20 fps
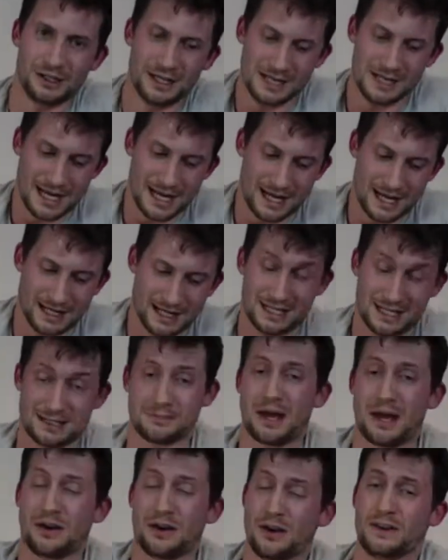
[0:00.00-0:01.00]
It doesn't matter if
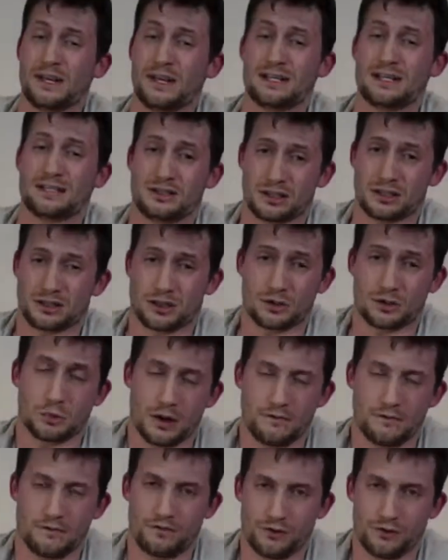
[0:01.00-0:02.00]
it is just the one
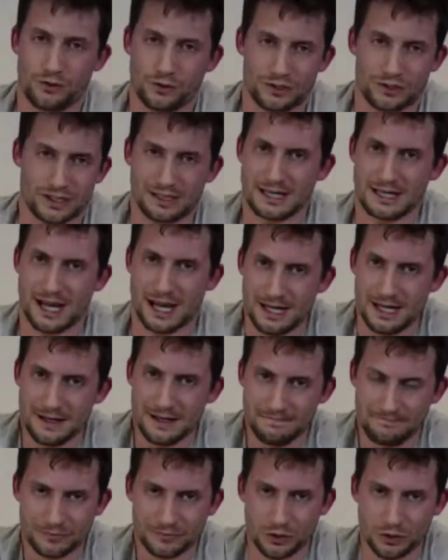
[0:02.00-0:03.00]
for today,
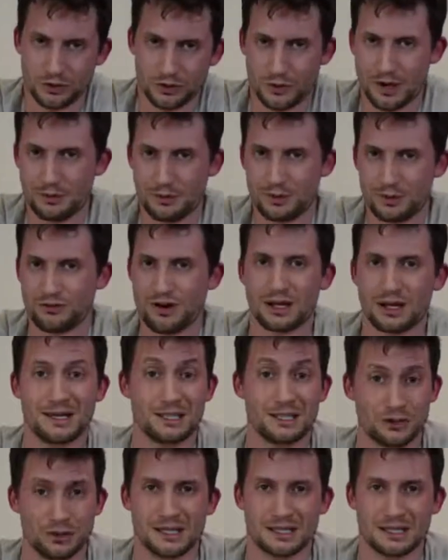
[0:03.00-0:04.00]
although I would recommend
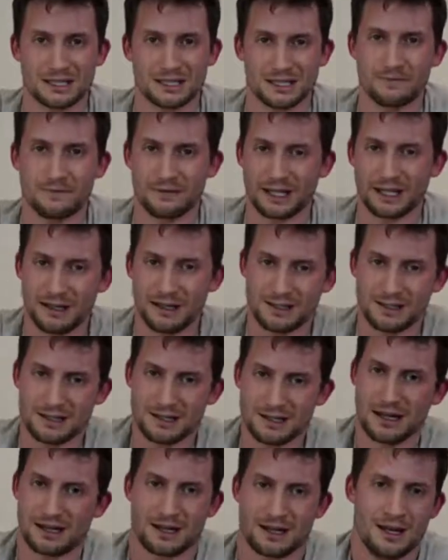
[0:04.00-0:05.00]
doing something else. Like
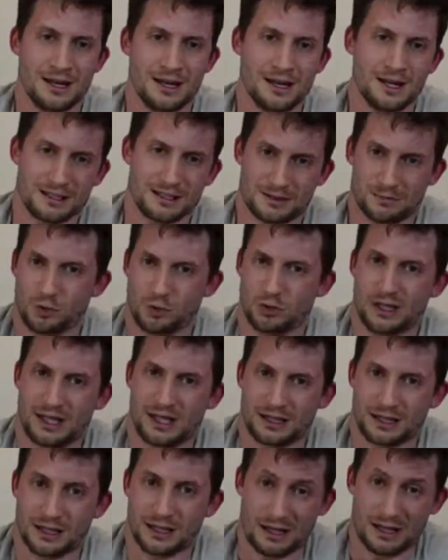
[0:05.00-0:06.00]
this morning,
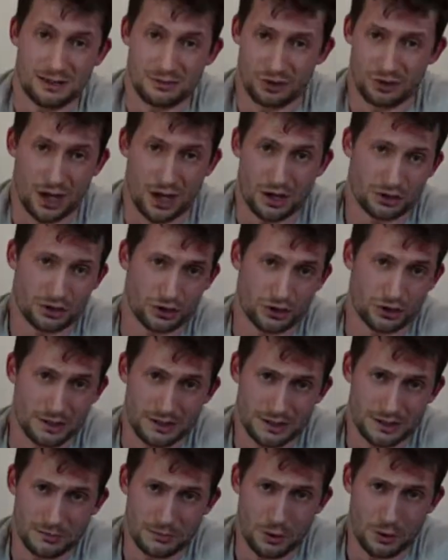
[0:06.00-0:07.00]
I was just doing some
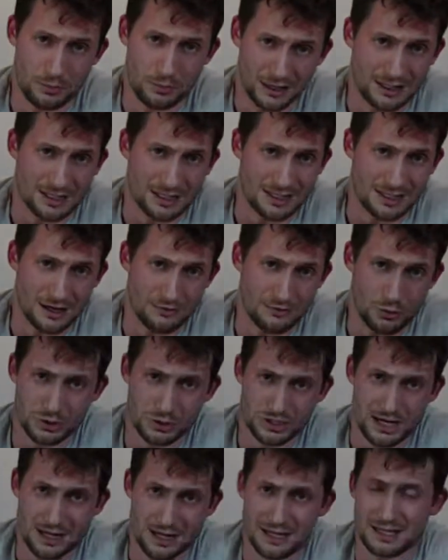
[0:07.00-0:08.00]
mobility stuff. It wasn't
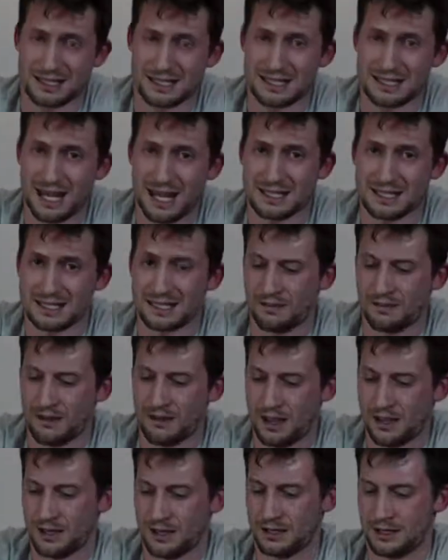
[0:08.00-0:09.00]
anything intensive.
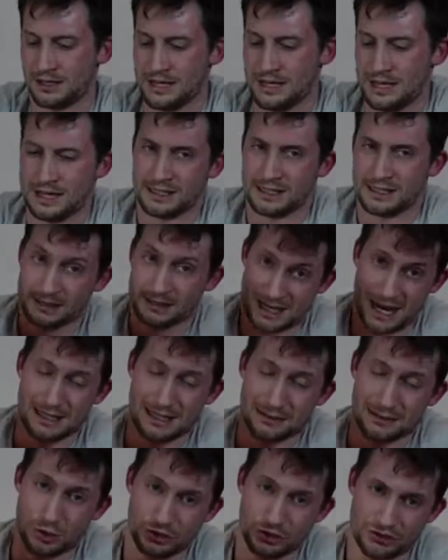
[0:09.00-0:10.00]
Danny
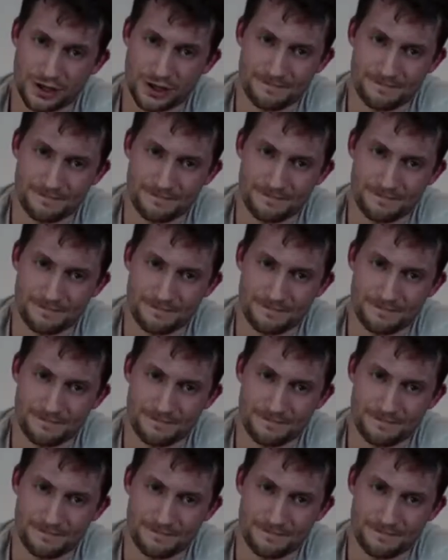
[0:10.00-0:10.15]
was.